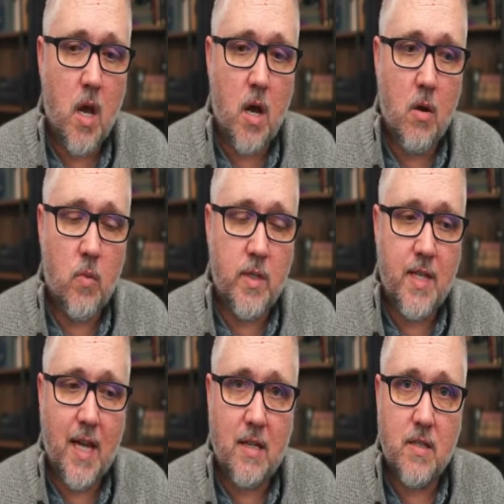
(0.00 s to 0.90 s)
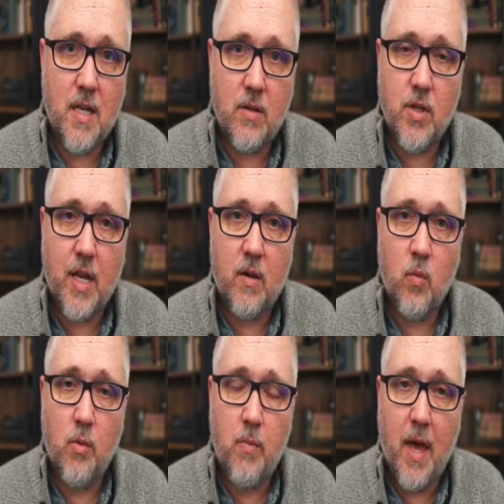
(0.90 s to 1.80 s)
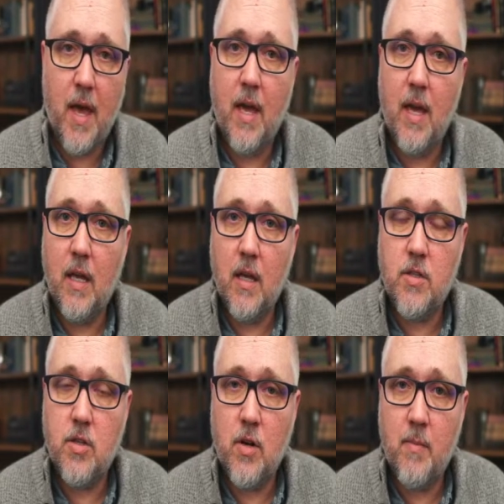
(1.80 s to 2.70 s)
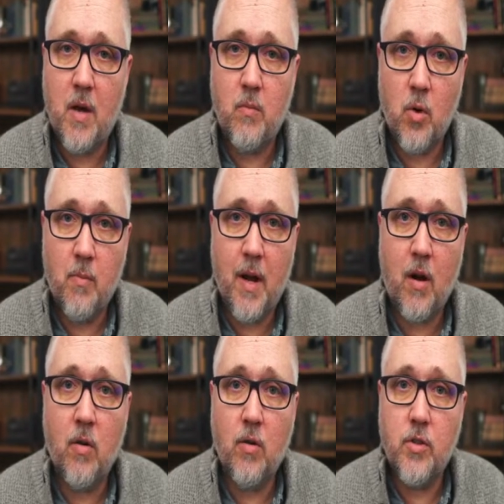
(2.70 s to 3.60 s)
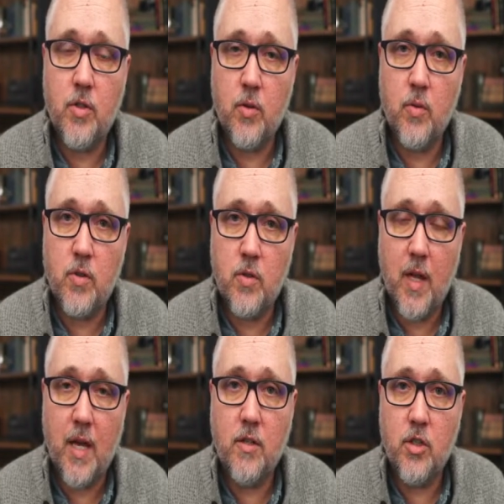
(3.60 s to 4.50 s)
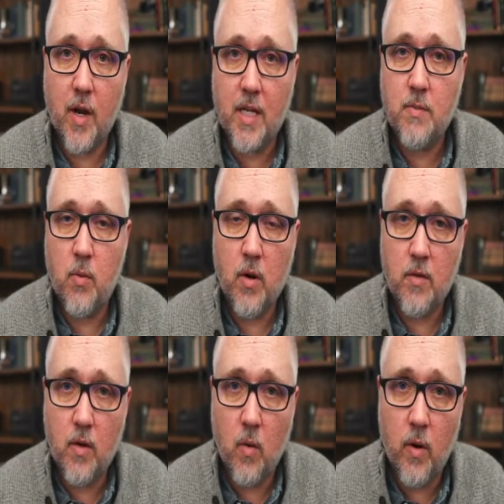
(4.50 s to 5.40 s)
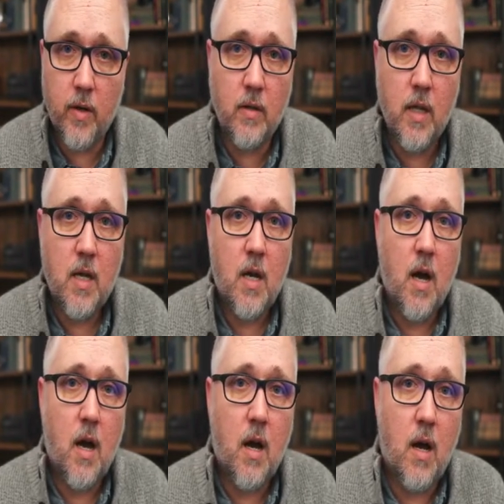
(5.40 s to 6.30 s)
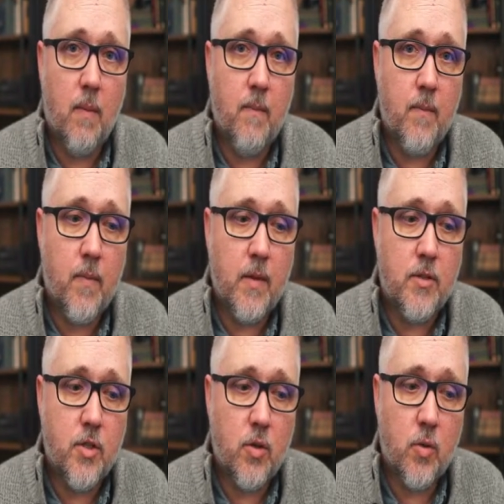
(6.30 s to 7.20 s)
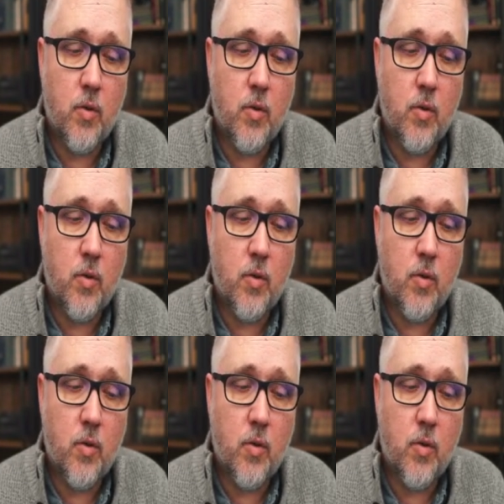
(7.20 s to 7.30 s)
was that South Sudan would pay a certain amount per barrel to Sudan to transport the oil to the